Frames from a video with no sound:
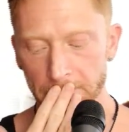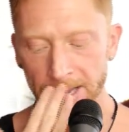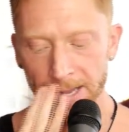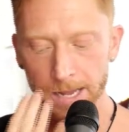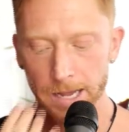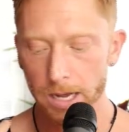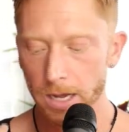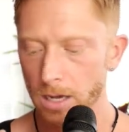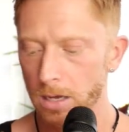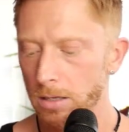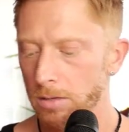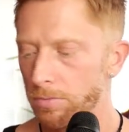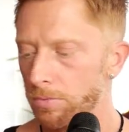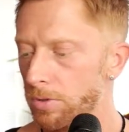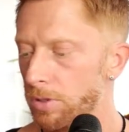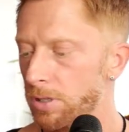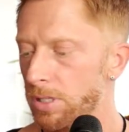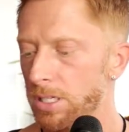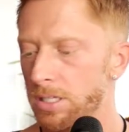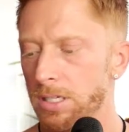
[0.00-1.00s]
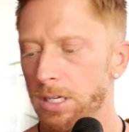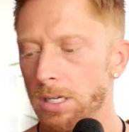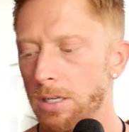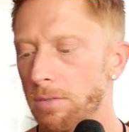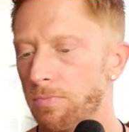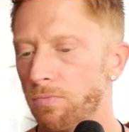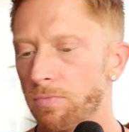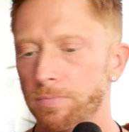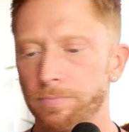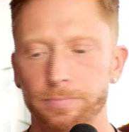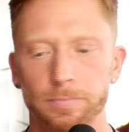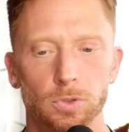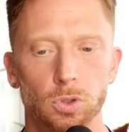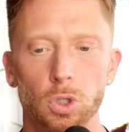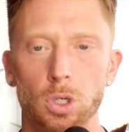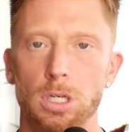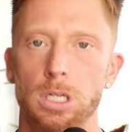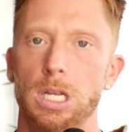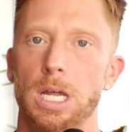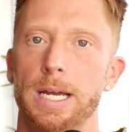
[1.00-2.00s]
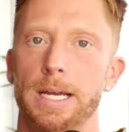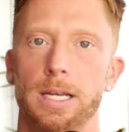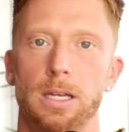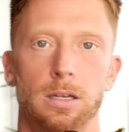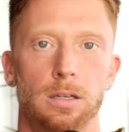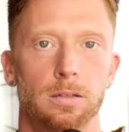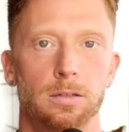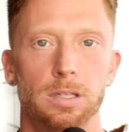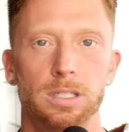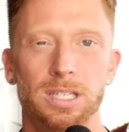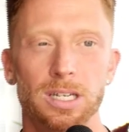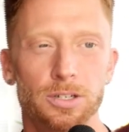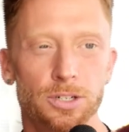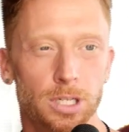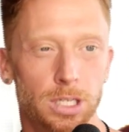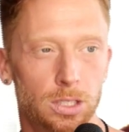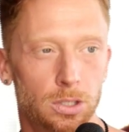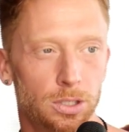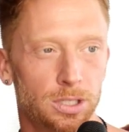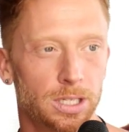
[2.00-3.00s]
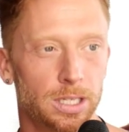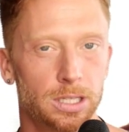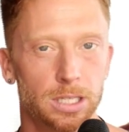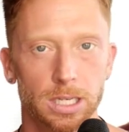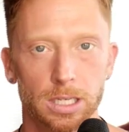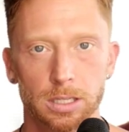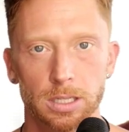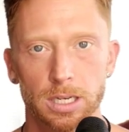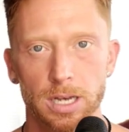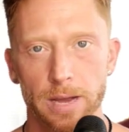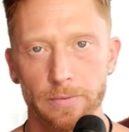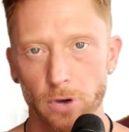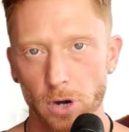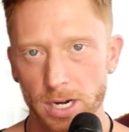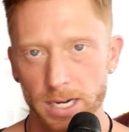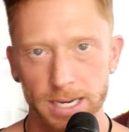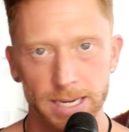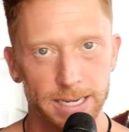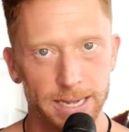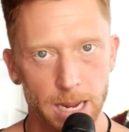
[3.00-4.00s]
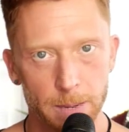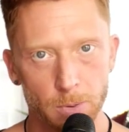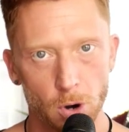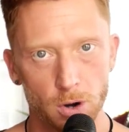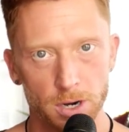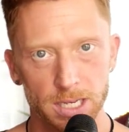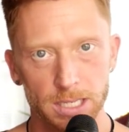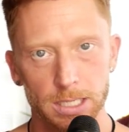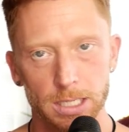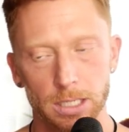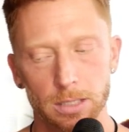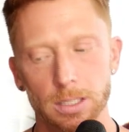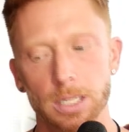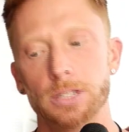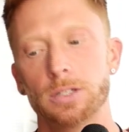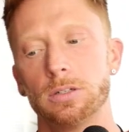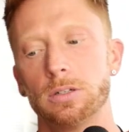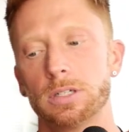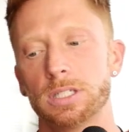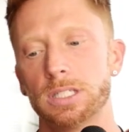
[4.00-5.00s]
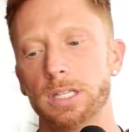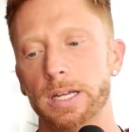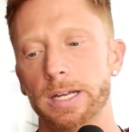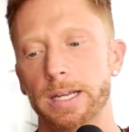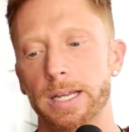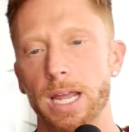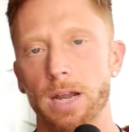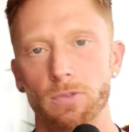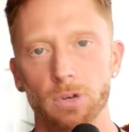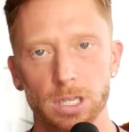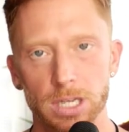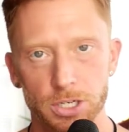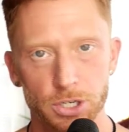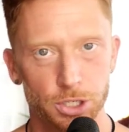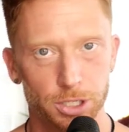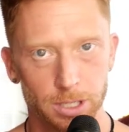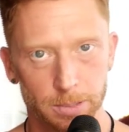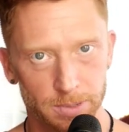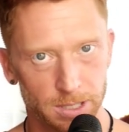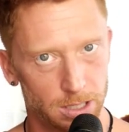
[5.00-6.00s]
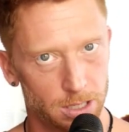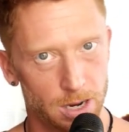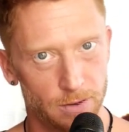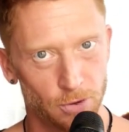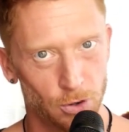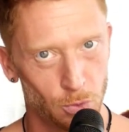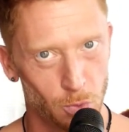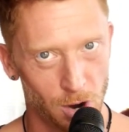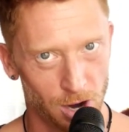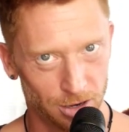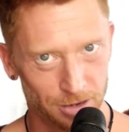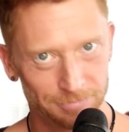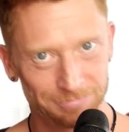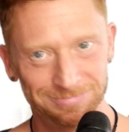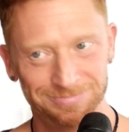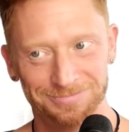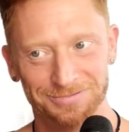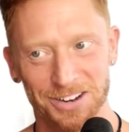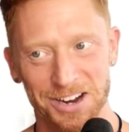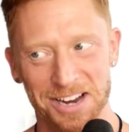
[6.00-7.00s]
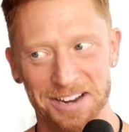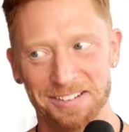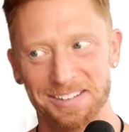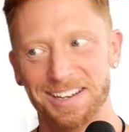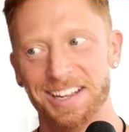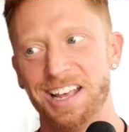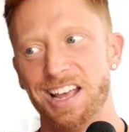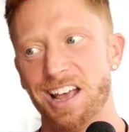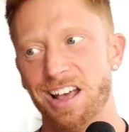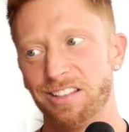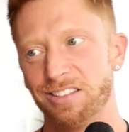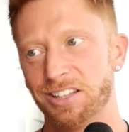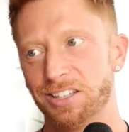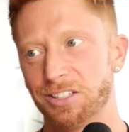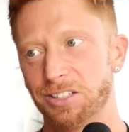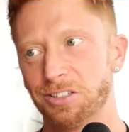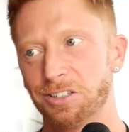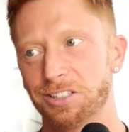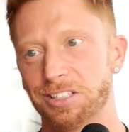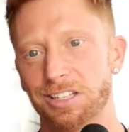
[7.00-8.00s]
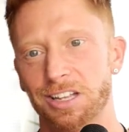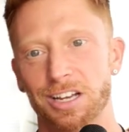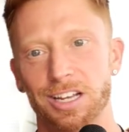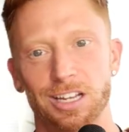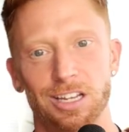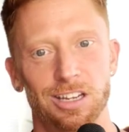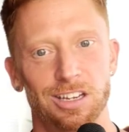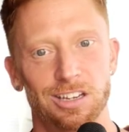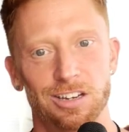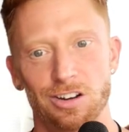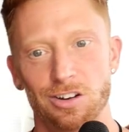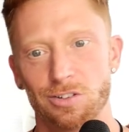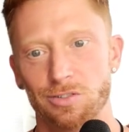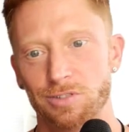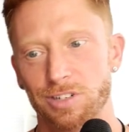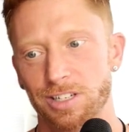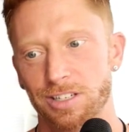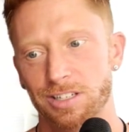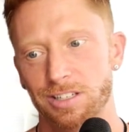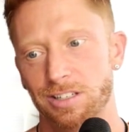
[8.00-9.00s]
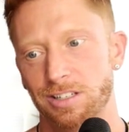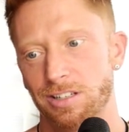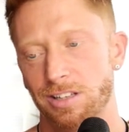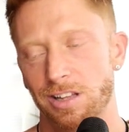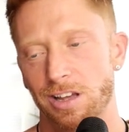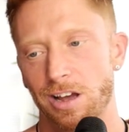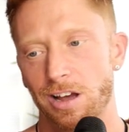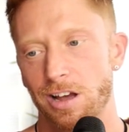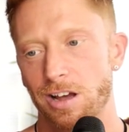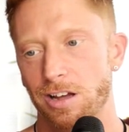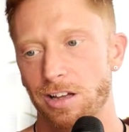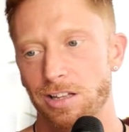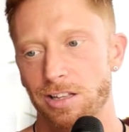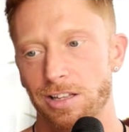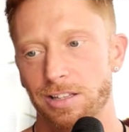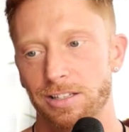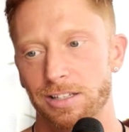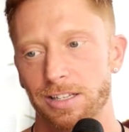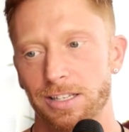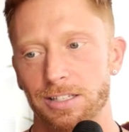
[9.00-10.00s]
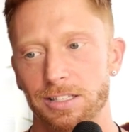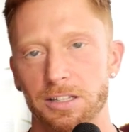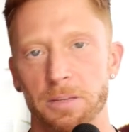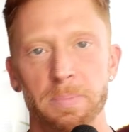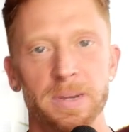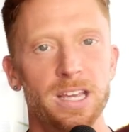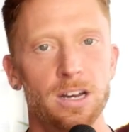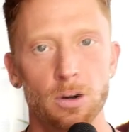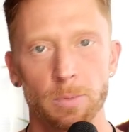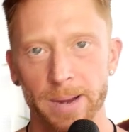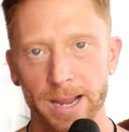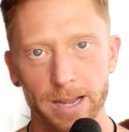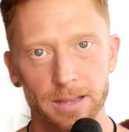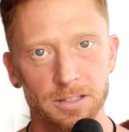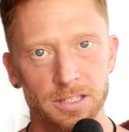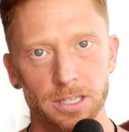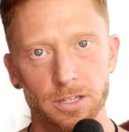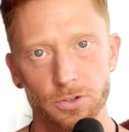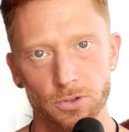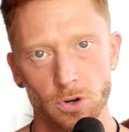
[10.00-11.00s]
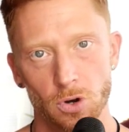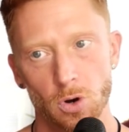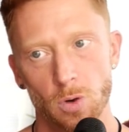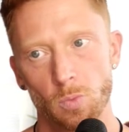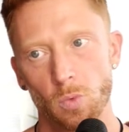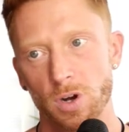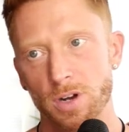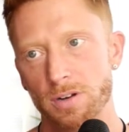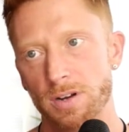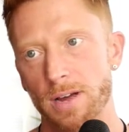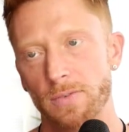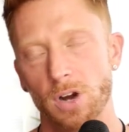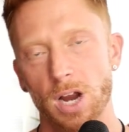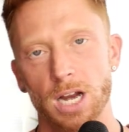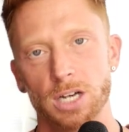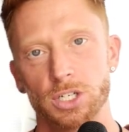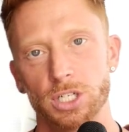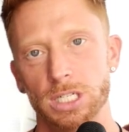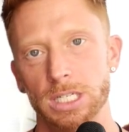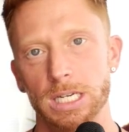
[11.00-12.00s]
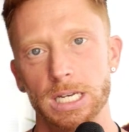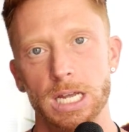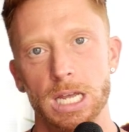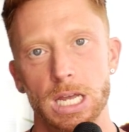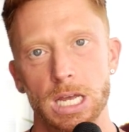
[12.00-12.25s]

And this can look like, essentially it looks like the never-ending gay party scene. This looks like gay relationships that never work, right? This looks like, it's the Peter Pan syndrome where you never actually